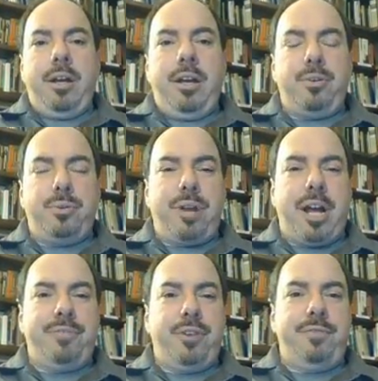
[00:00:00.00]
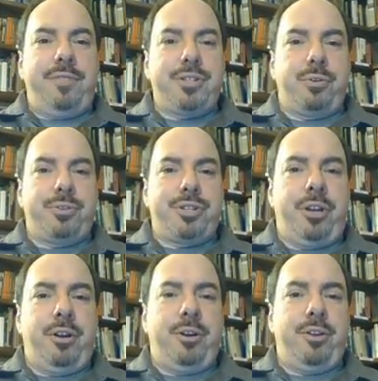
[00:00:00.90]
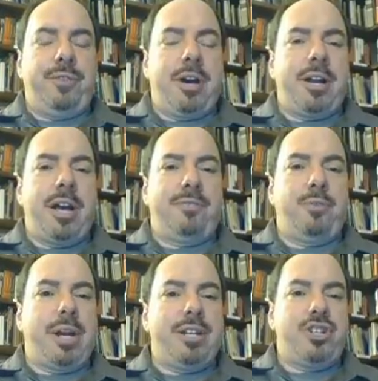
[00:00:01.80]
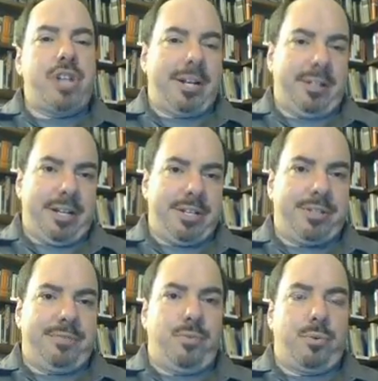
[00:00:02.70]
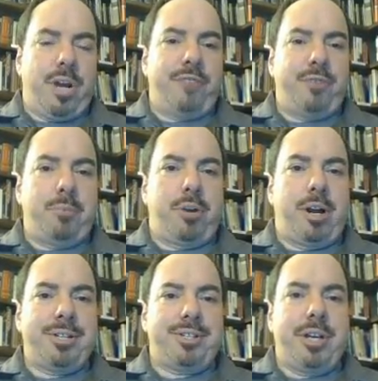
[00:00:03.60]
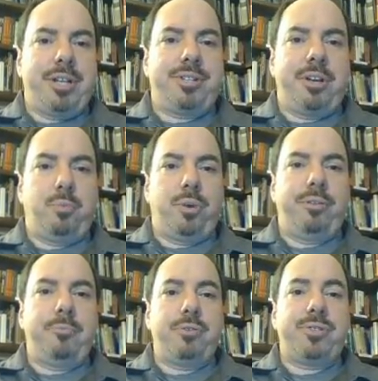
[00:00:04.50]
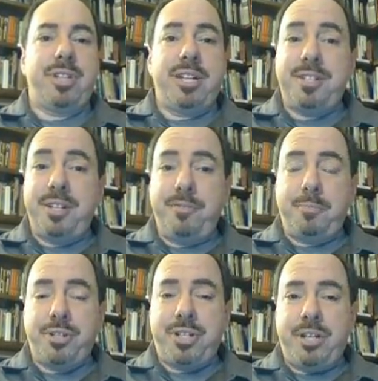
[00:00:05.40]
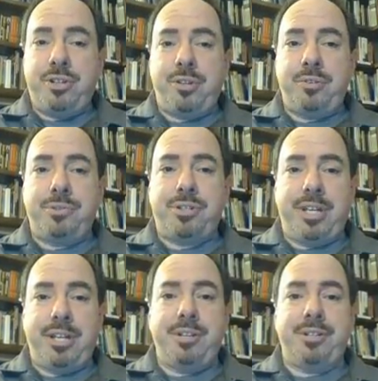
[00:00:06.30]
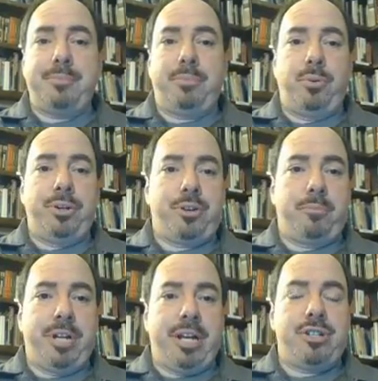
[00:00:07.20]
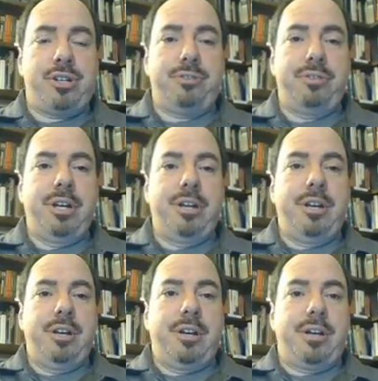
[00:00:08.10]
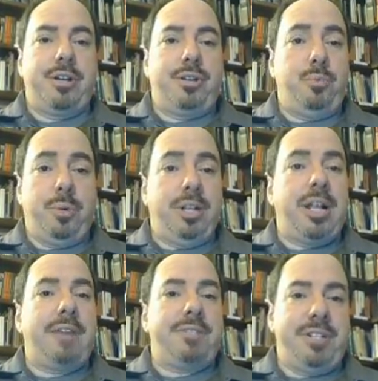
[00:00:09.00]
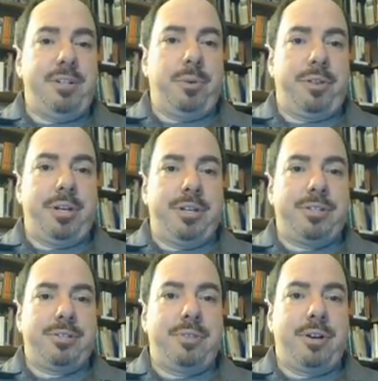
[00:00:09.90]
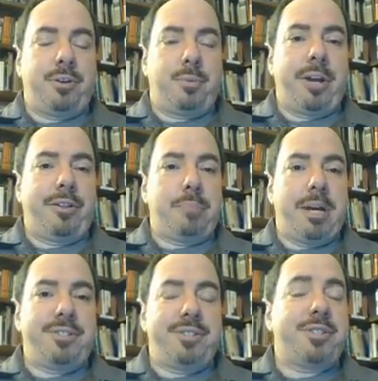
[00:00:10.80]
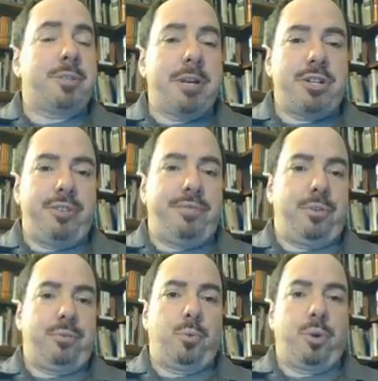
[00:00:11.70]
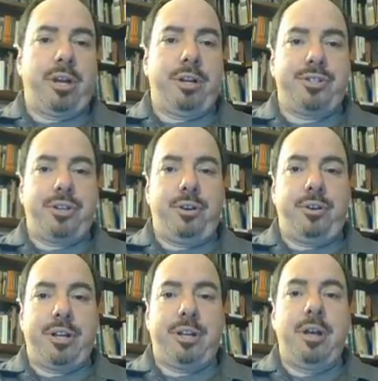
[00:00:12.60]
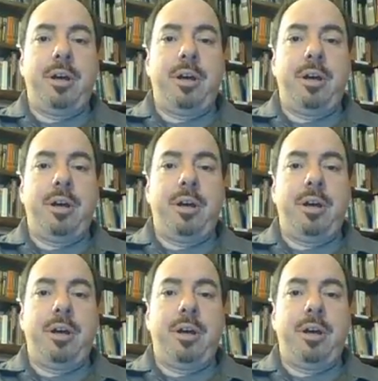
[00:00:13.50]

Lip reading: In order to have good physical security, you've got to have great checklists for every process, and one of the most sensitive procedures is employee termination. You will have to deal with this on a regular basis, especially if you're working in security.